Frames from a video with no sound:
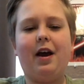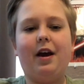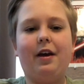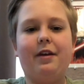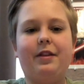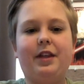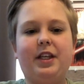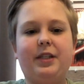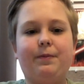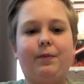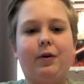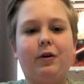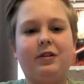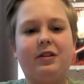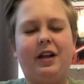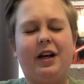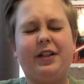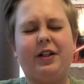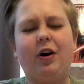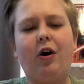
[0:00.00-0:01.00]
these parts
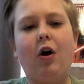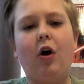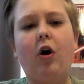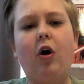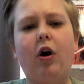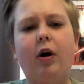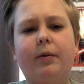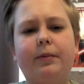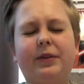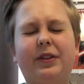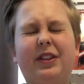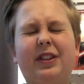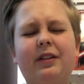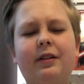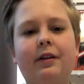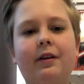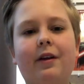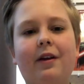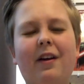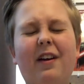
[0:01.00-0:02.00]
like arms,
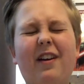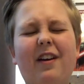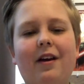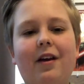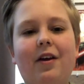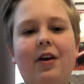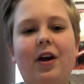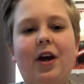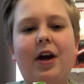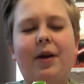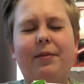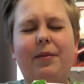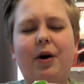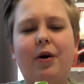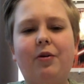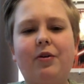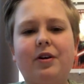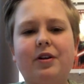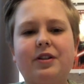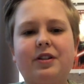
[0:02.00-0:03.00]
head
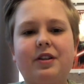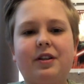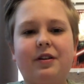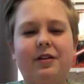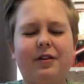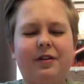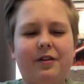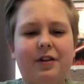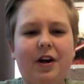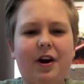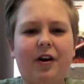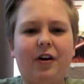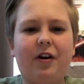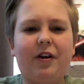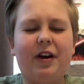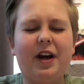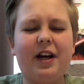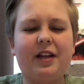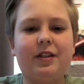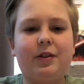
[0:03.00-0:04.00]
motors, they are
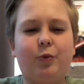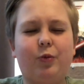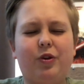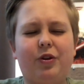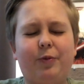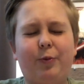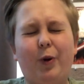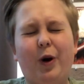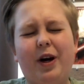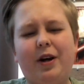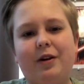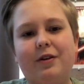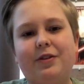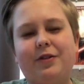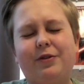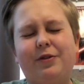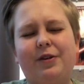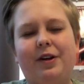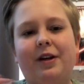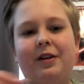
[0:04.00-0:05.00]
connected with the wire, so
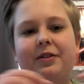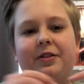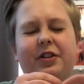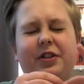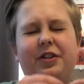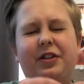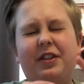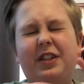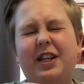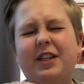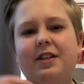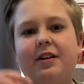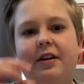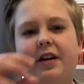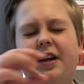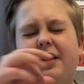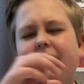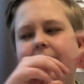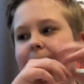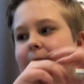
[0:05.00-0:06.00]
you can just
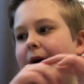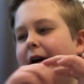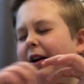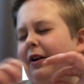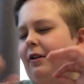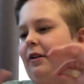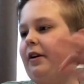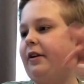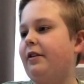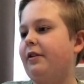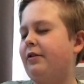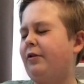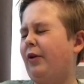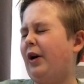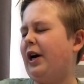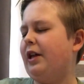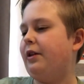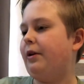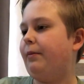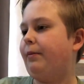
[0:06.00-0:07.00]
disconnect them and connect them to
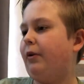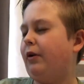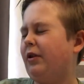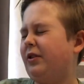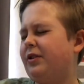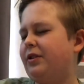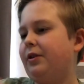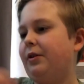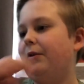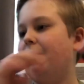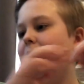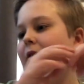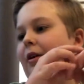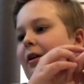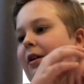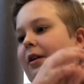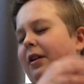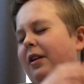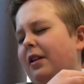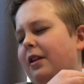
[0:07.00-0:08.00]
other parts. So
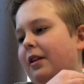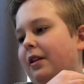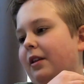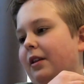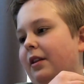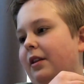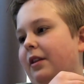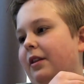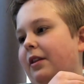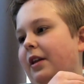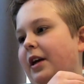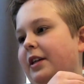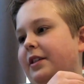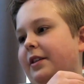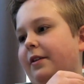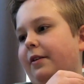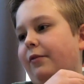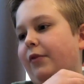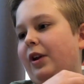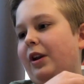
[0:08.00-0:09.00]
that's
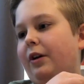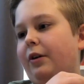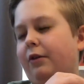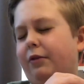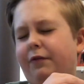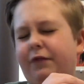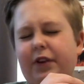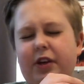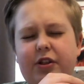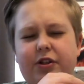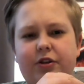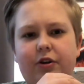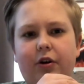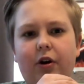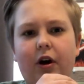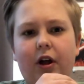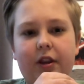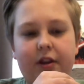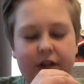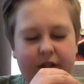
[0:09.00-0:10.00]
a really good feature
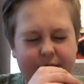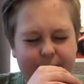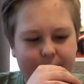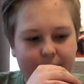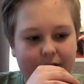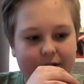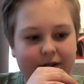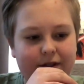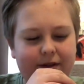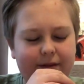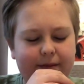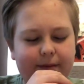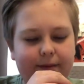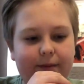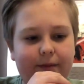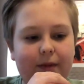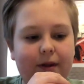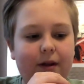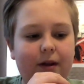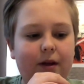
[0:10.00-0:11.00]
on these ones.
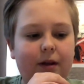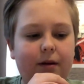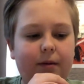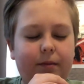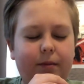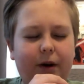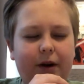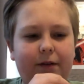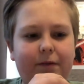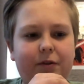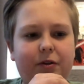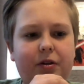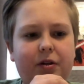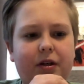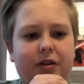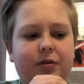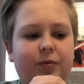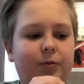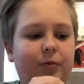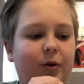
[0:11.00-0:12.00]
But if you
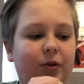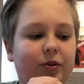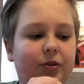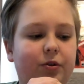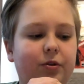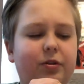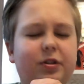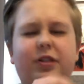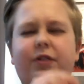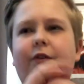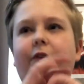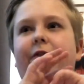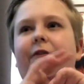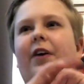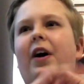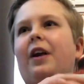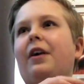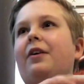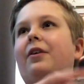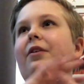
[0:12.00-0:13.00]
just want to do this for
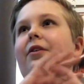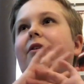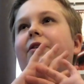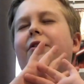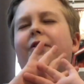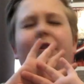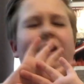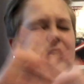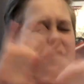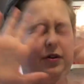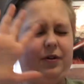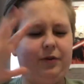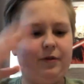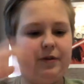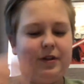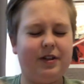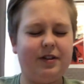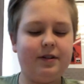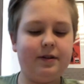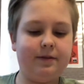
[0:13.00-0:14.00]
fun, do not do
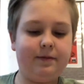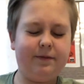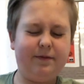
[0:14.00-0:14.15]
this.